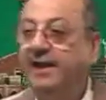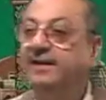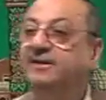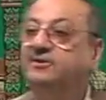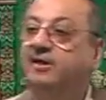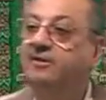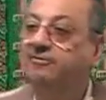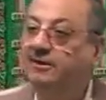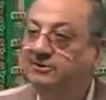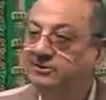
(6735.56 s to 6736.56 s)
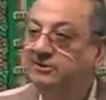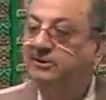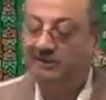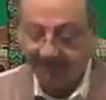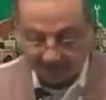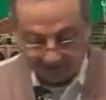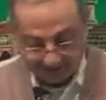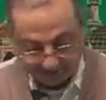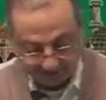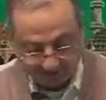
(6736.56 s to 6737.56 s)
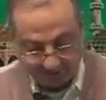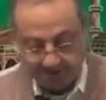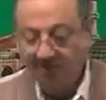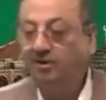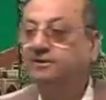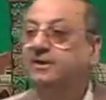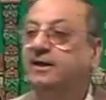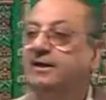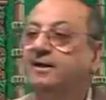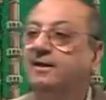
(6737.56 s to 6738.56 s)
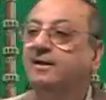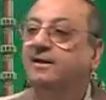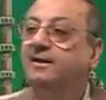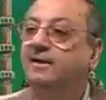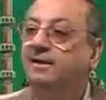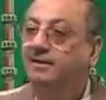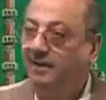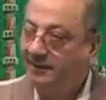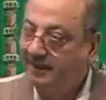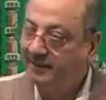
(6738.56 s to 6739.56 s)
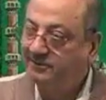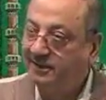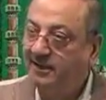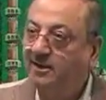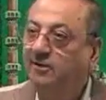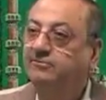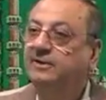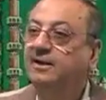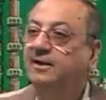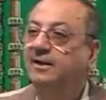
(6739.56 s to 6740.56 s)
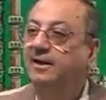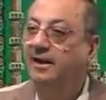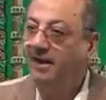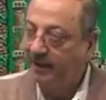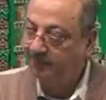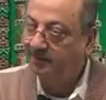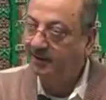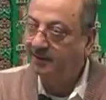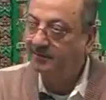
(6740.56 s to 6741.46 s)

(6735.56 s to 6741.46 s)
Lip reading: his address is written on the right hand side of the envelope.